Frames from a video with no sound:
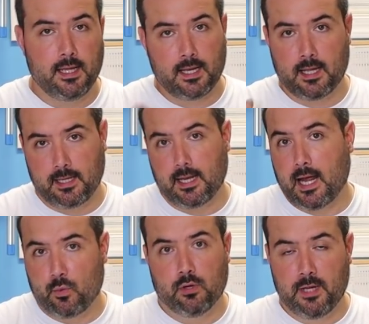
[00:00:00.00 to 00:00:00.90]

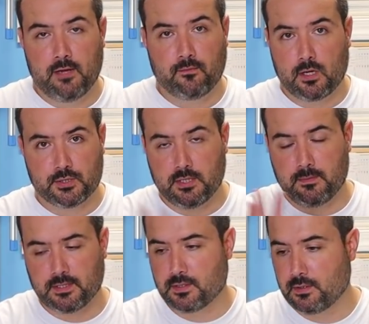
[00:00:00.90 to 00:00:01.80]
I will pay for all
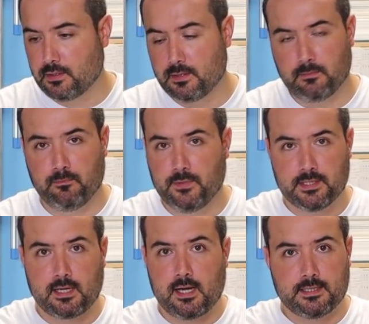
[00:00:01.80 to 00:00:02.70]
shipping. So
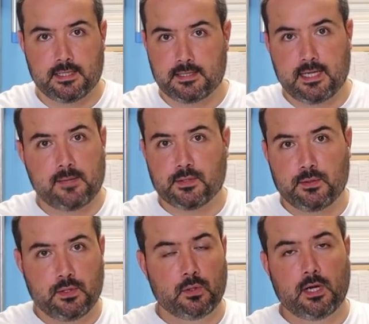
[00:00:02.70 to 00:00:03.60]
this contest is
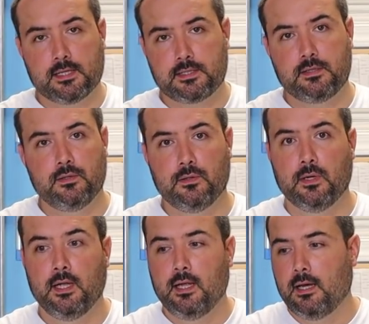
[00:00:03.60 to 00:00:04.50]
absolutely no cost to
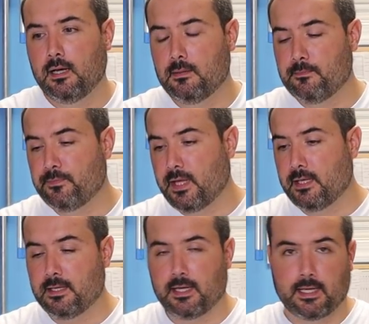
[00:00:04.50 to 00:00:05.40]
you,
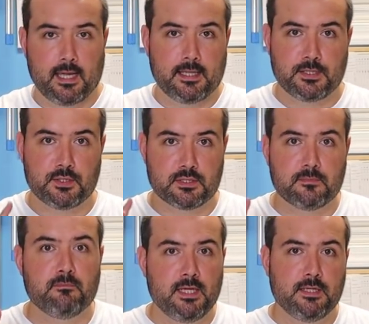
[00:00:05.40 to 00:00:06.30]
and again, that's
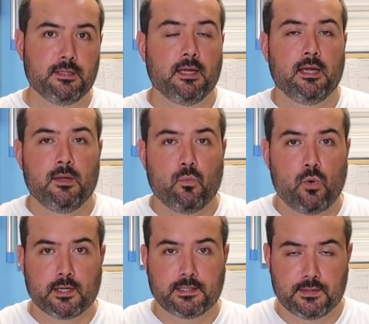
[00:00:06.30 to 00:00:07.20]
just me
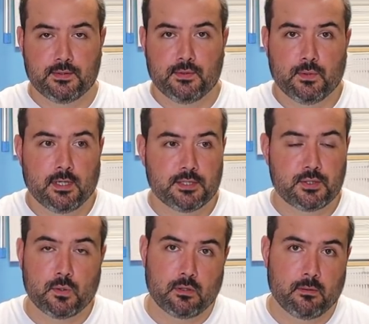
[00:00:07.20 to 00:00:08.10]
wanting to
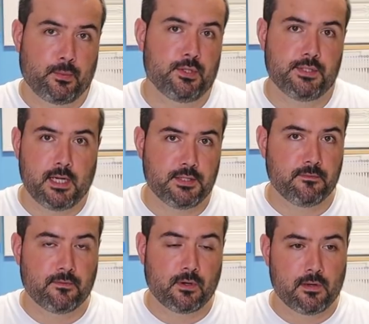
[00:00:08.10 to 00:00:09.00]
show a little
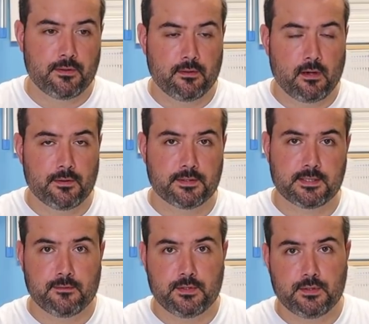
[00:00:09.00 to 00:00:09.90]
appreciation for all the
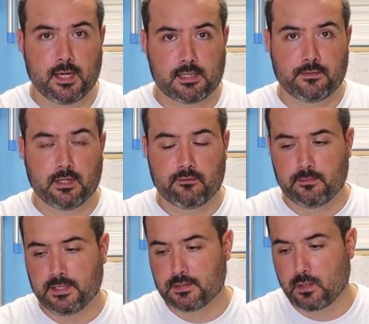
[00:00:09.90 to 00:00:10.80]
stuff that you guys have done for
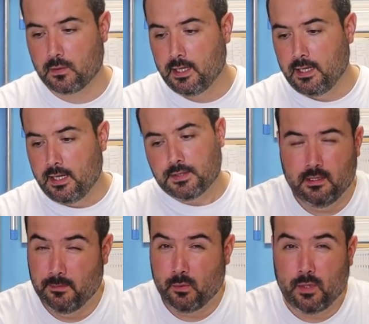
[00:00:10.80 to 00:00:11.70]
me. So,
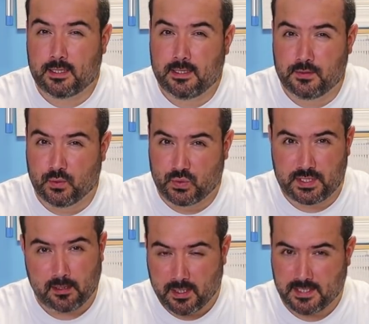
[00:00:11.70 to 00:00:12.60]
and the Milwaukee tool
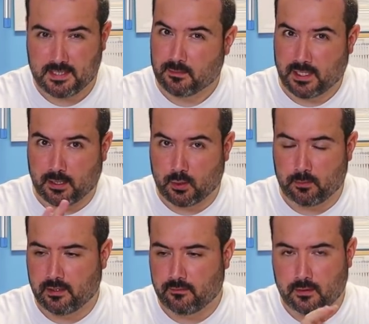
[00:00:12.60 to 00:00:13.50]
set may seem like a little
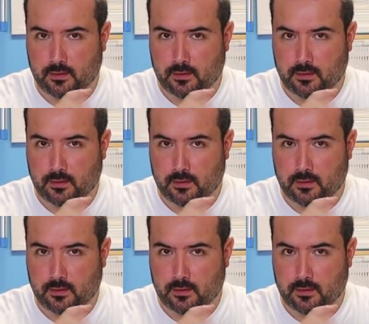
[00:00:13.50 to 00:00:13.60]
bit of